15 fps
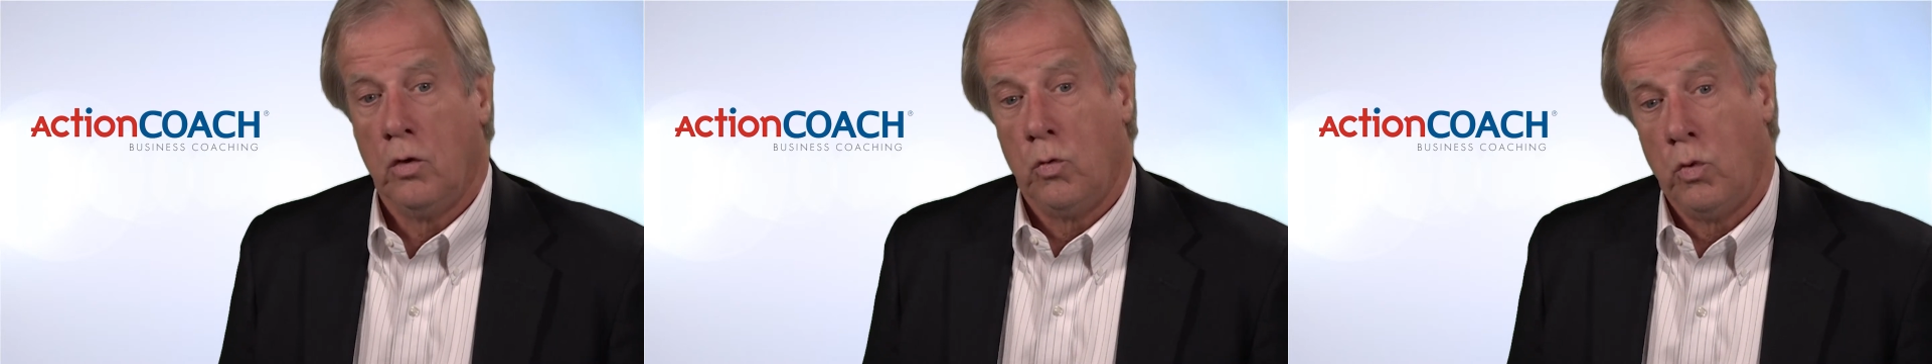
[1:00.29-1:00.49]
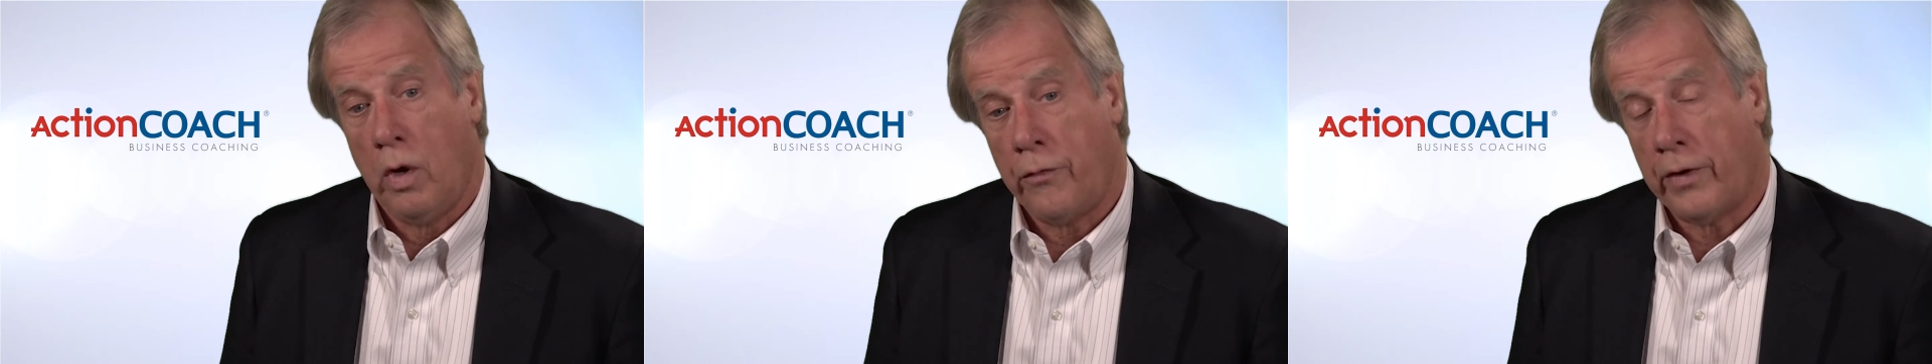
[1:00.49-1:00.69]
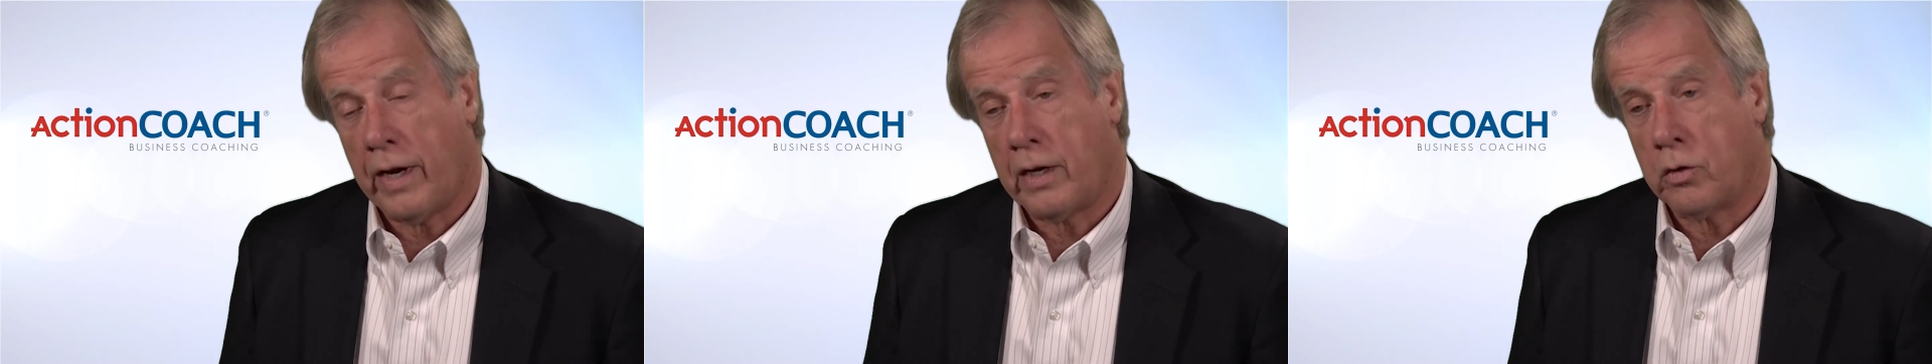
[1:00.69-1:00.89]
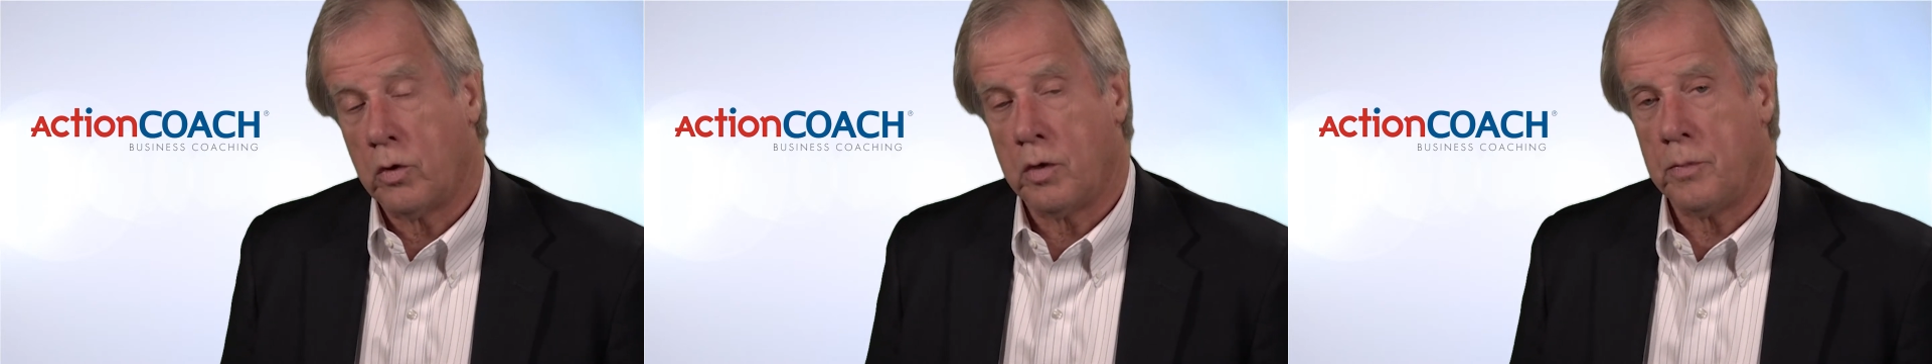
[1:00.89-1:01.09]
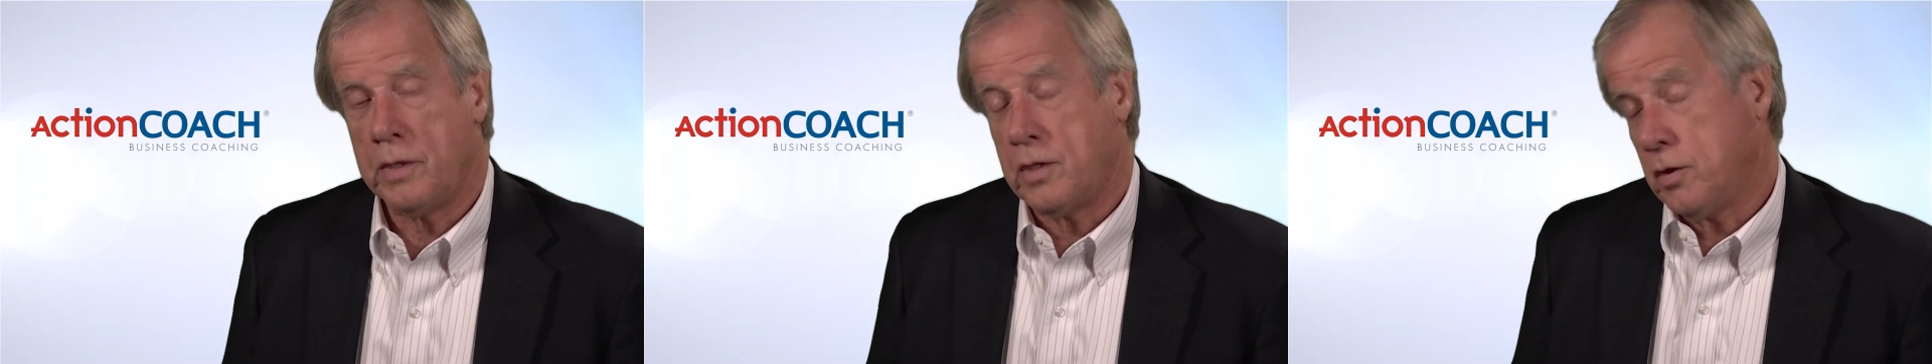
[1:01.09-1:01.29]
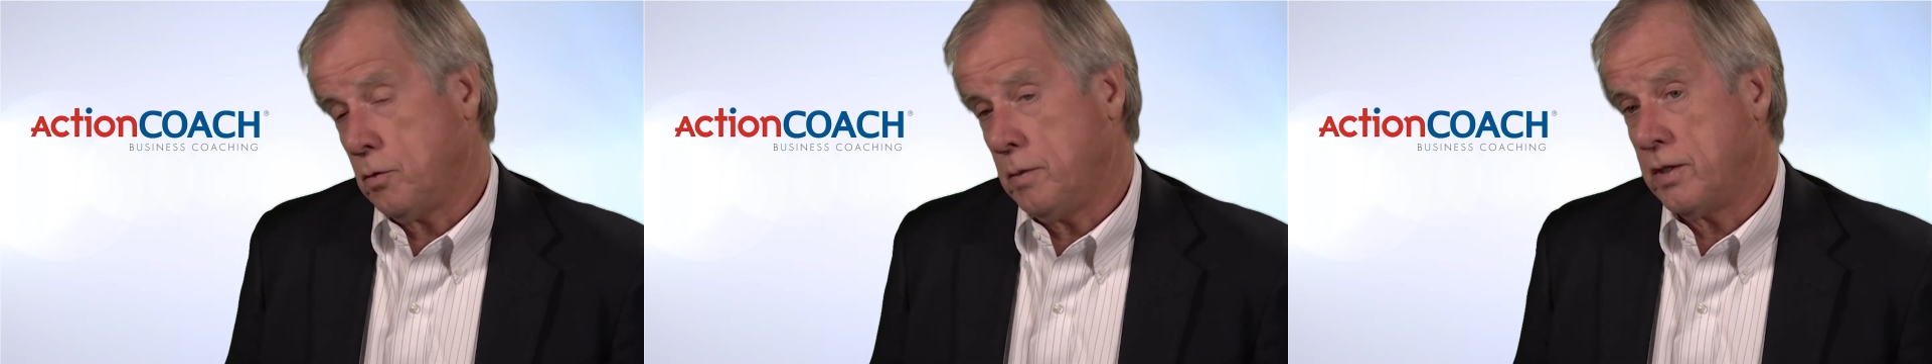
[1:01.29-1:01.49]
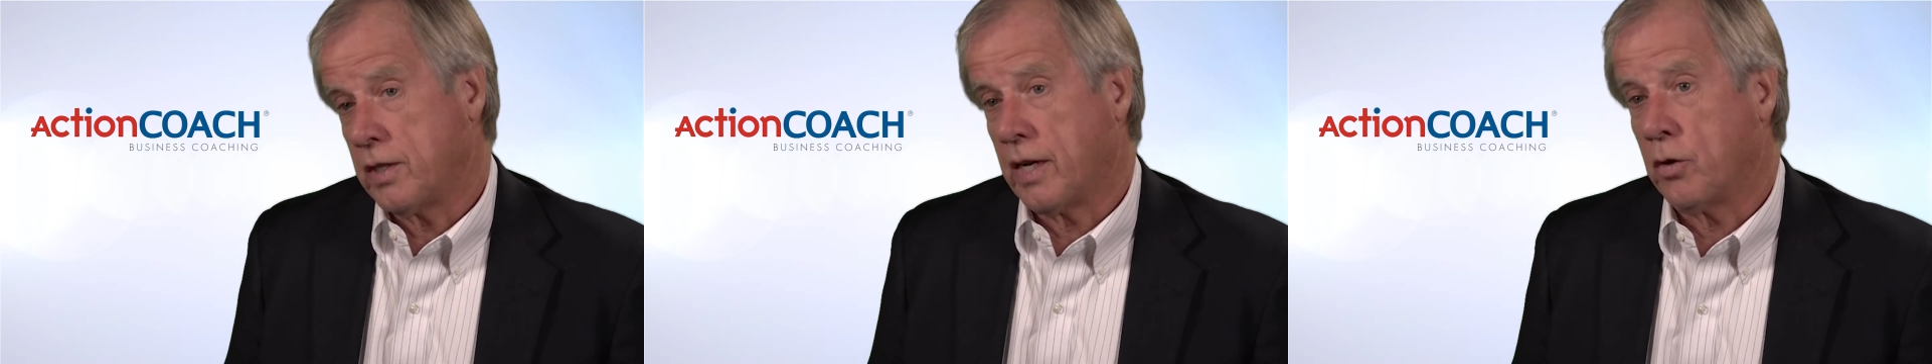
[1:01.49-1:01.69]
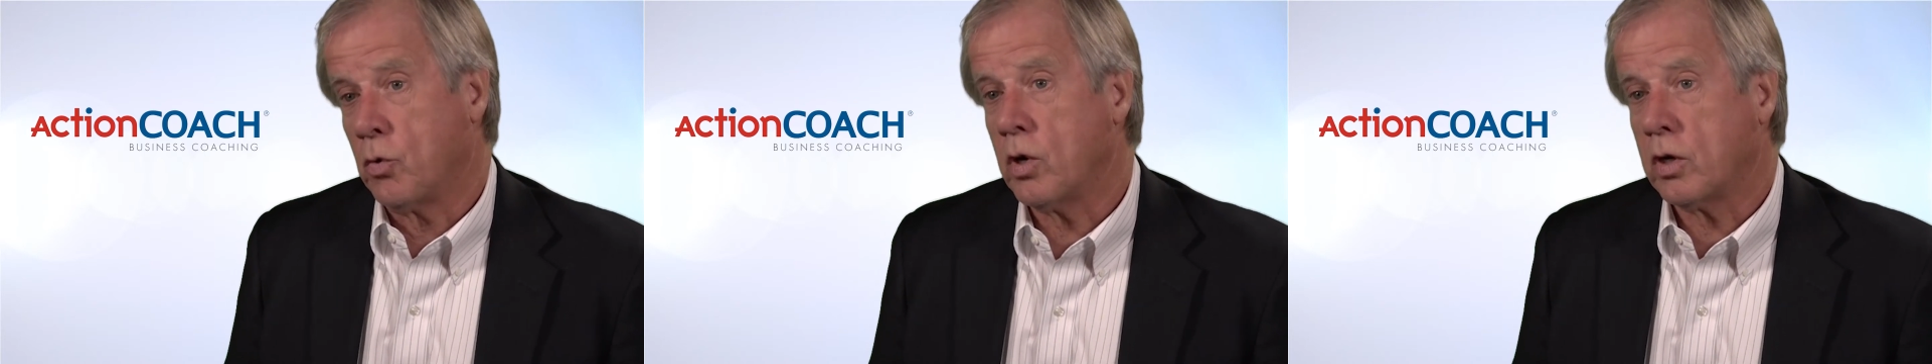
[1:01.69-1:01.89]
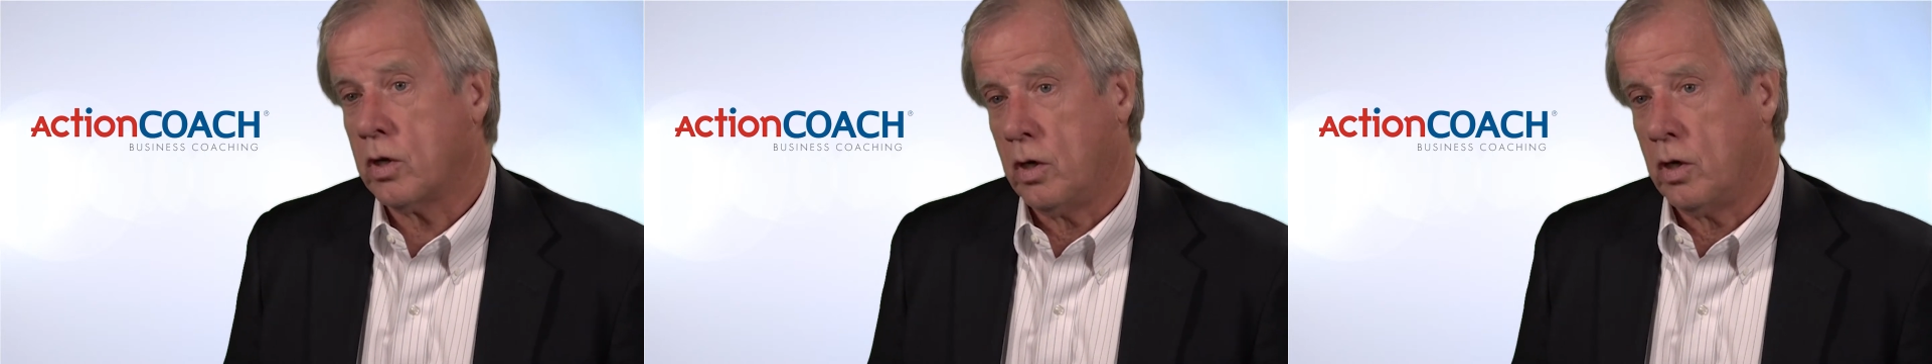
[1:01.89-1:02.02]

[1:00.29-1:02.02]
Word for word: well if i got to grow the business it means i got to work